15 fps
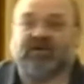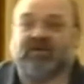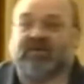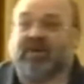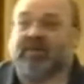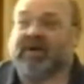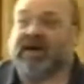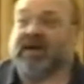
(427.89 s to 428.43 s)

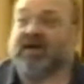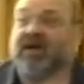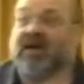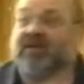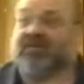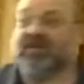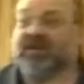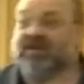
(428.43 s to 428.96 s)
about, I
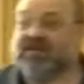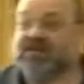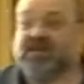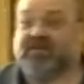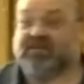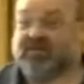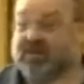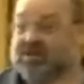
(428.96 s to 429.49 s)
think it's a
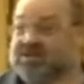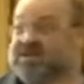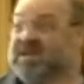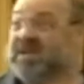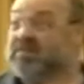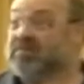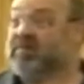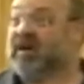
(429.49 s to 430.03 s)

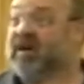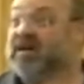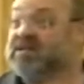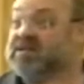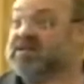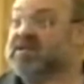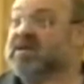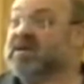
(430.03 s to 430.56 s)
13-branch
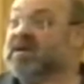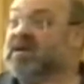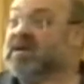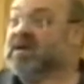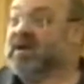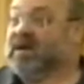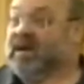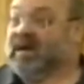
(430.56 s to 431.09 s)

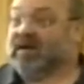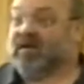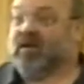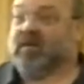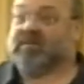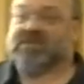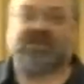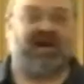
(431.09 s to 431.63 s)

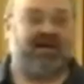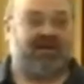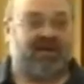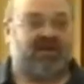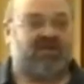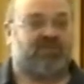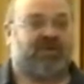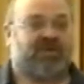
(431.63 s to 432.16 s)
common table
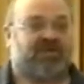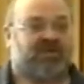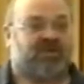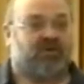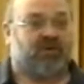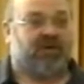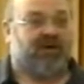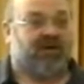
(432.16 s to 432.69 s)
expression
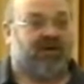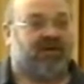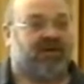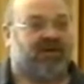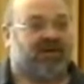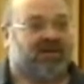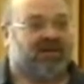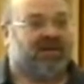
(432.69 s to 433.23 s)
query
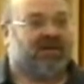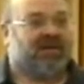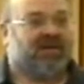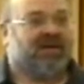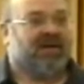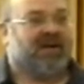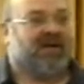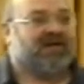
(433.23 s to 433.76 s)

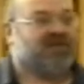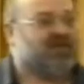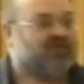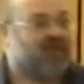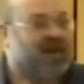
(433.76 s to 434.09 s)
to run